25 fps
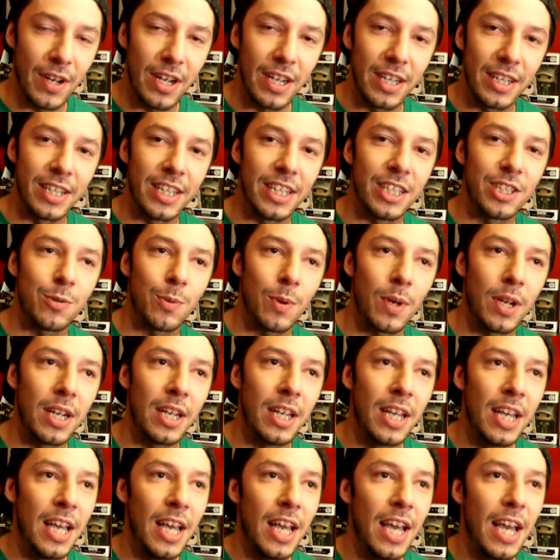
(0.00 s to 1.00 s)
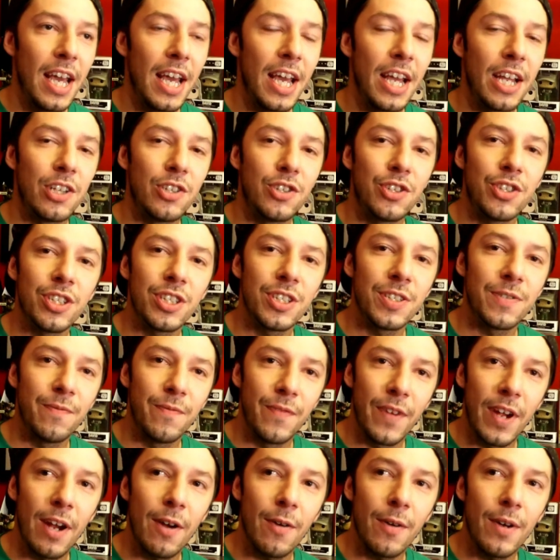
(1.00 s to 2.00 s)
And in this one, it's just
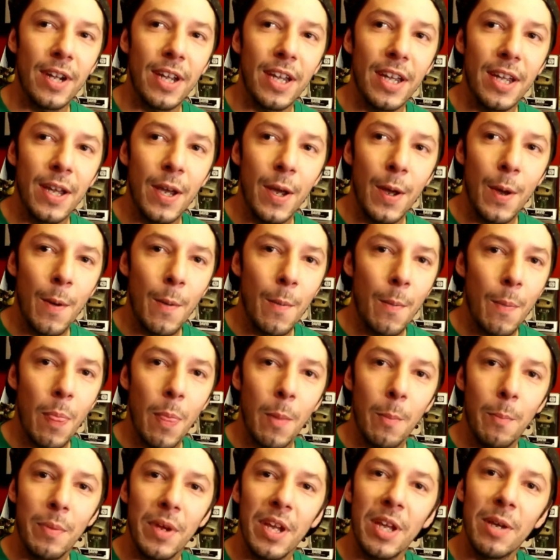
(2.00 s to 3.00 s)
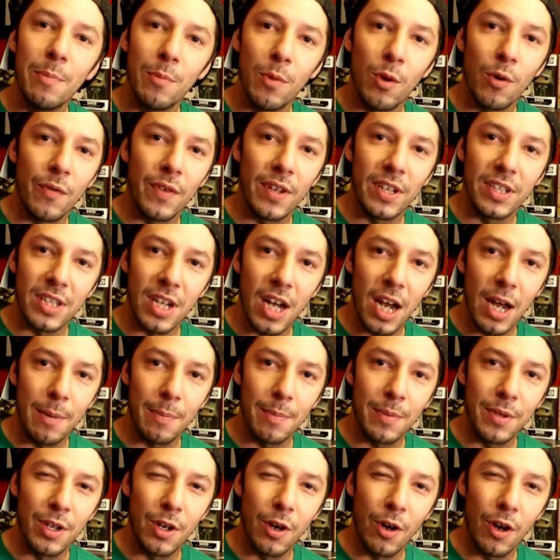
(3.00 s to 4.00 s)
very B movie
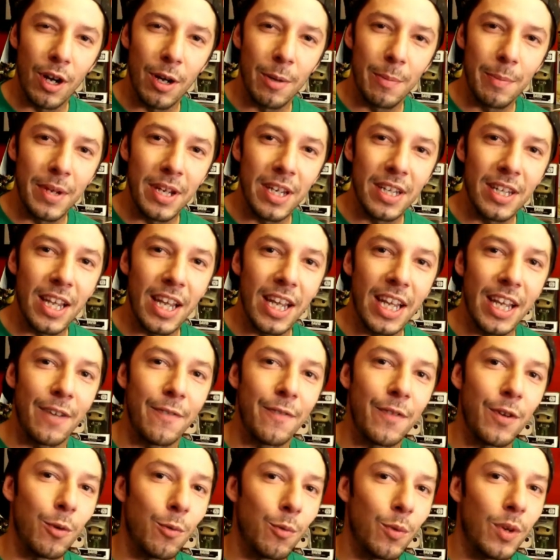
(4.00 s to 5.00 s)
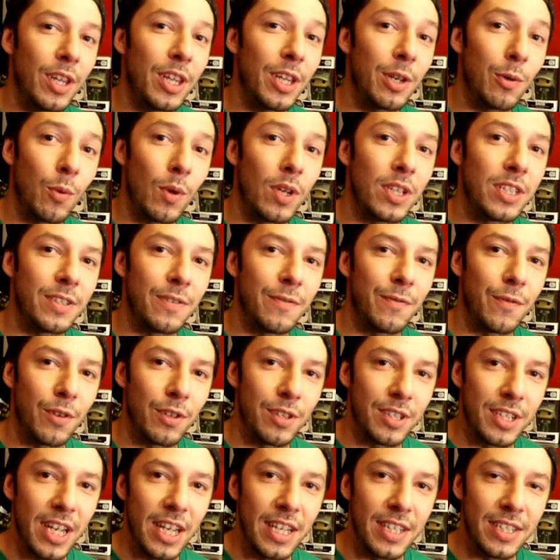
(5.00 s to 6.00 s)
type, you know what I mean? Like if it really wasn't
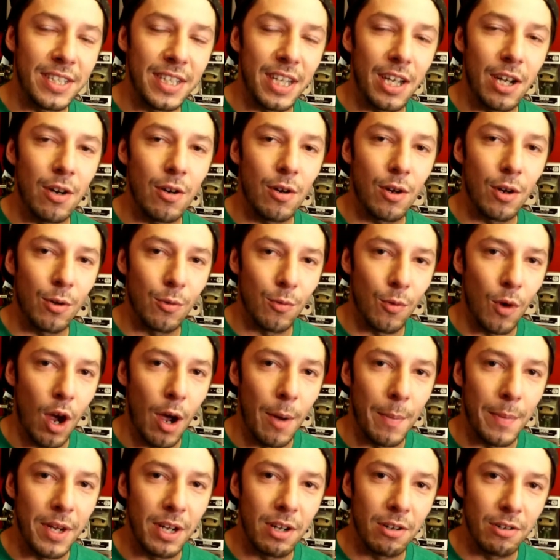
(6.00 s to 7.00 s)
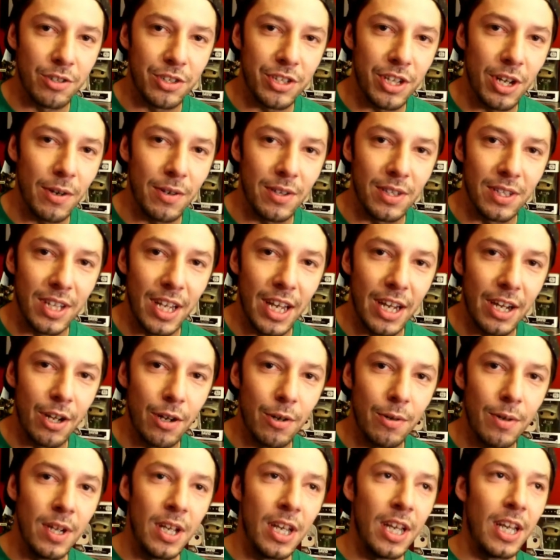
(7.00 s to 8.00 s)
for Denzel or Rami or Jared
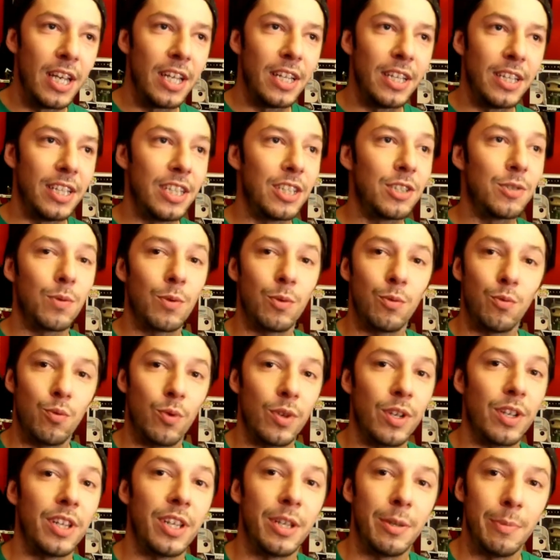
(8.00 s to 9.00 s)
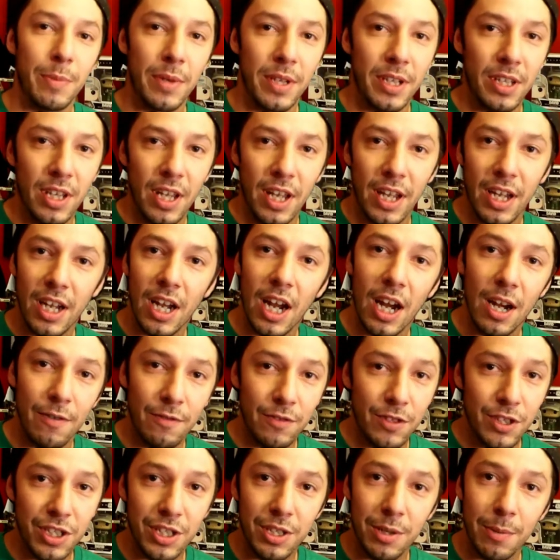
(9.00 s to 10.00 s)
Leto, this would really be like kind
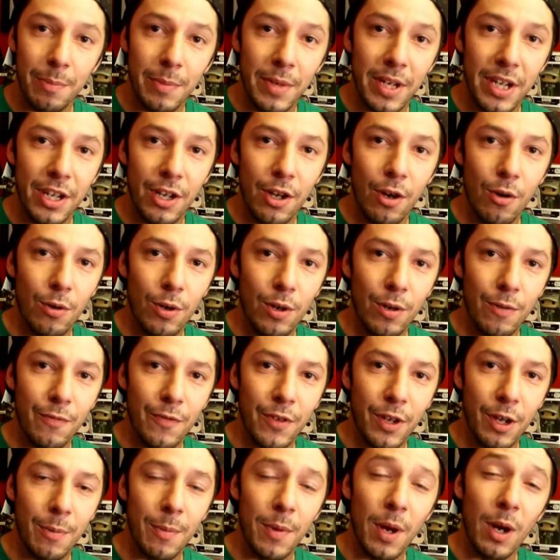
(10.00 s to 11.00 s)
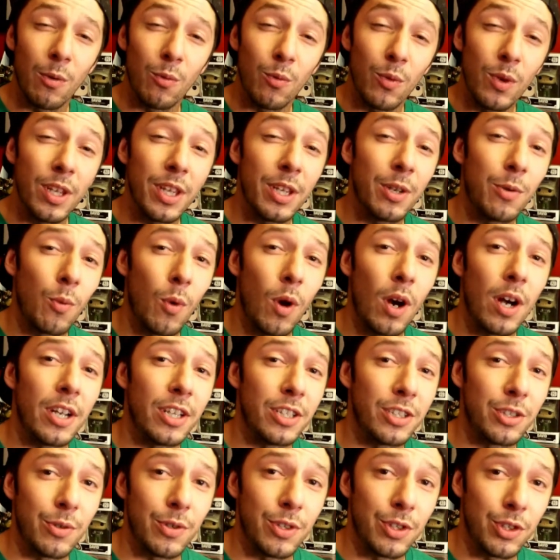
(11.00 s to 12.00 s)
of just a mediocre film. I really
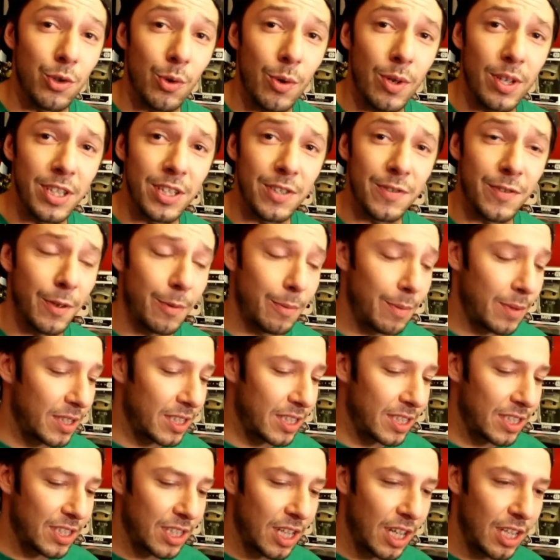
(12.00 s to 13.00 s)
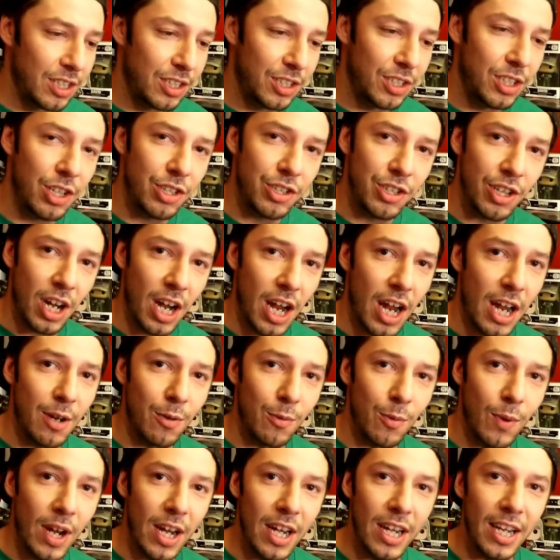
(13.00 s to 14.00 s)
wanted to enjoy this film because it's got such a high
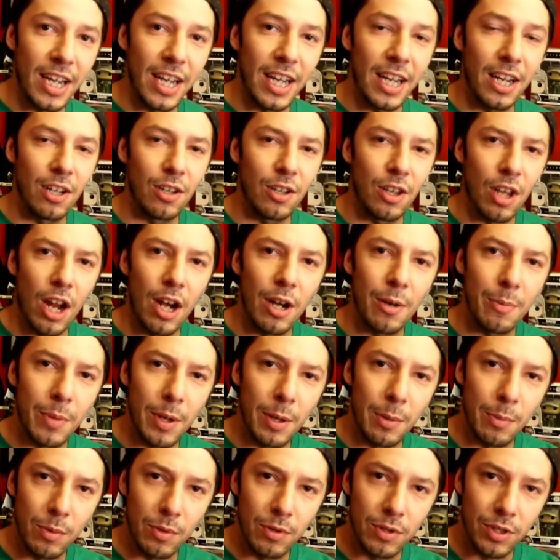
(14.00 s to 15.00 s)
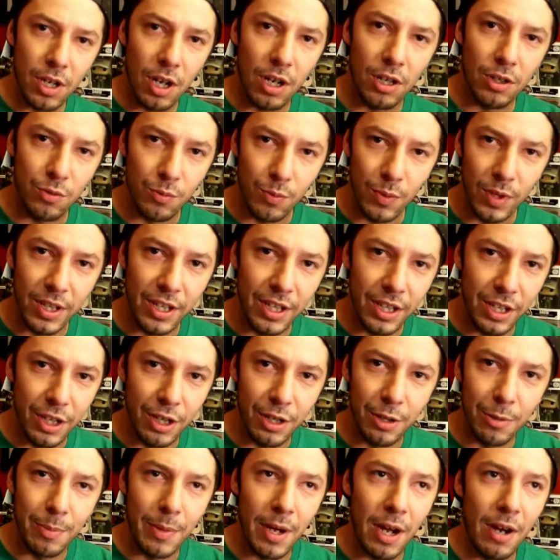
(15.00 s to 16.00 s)
rating and a lot of people talked really
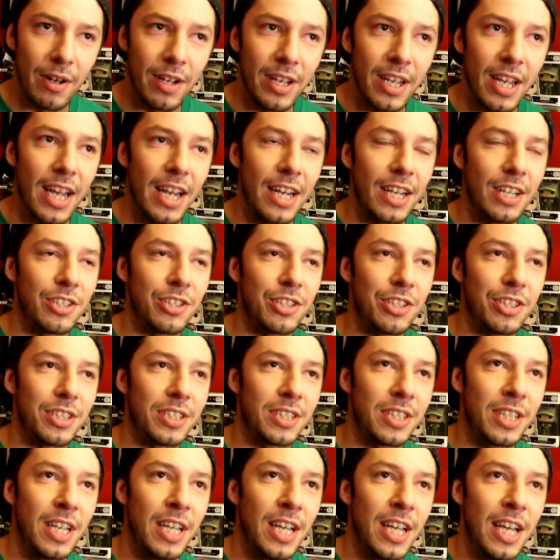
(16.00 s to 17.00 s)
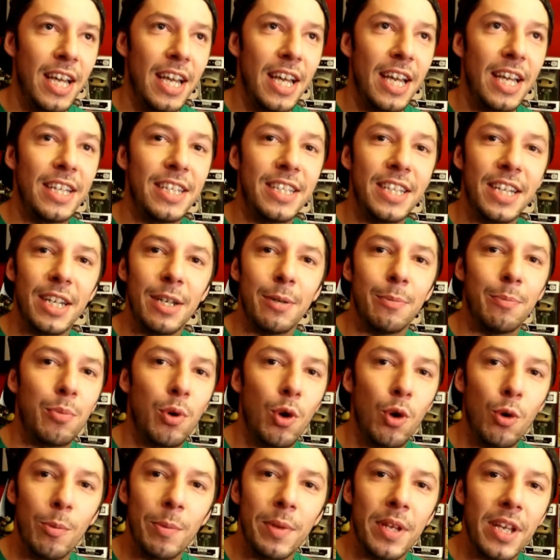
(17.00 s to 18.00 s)
good about it, and it didn't
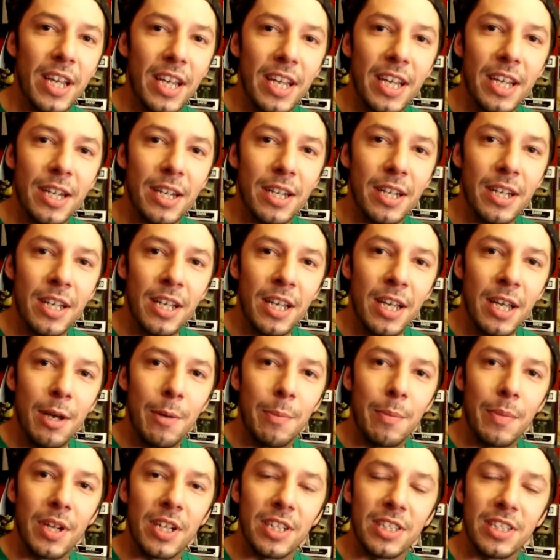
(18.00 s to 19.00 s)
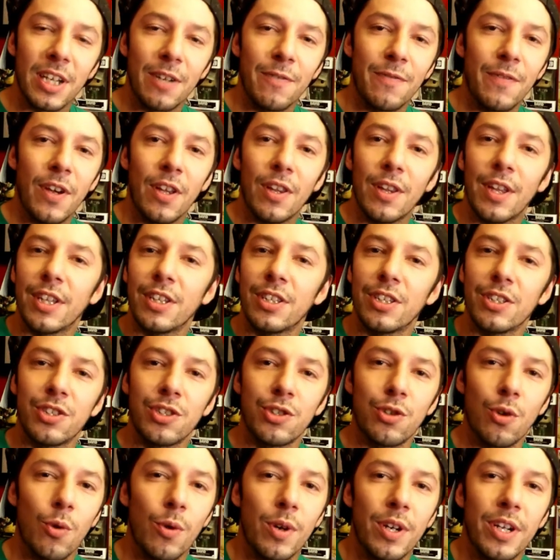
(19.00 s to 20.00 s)
pull me in because I felt like the
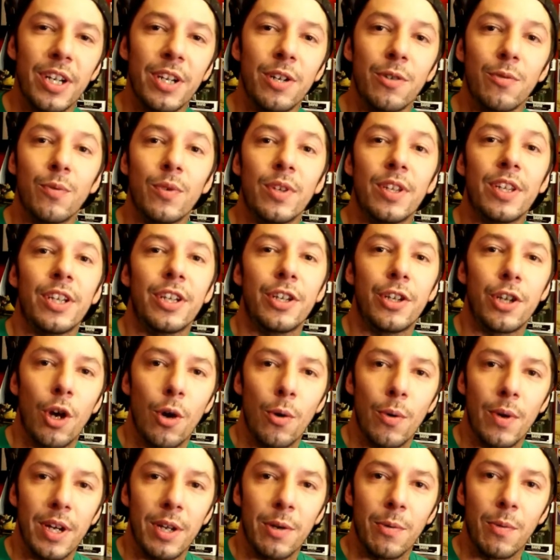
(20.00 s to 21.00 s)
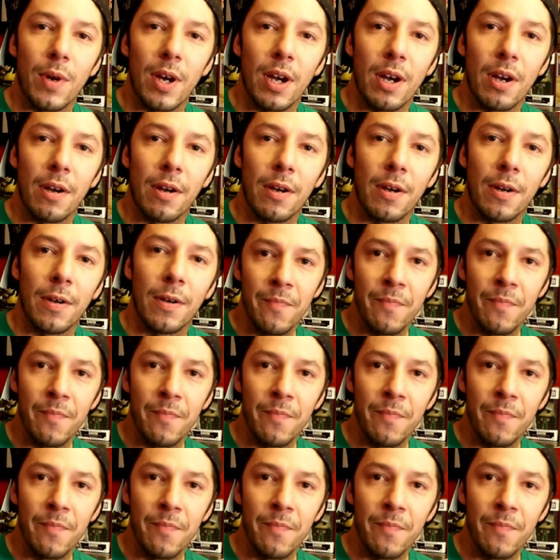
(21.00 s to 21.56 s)
story didn't really go anywhere.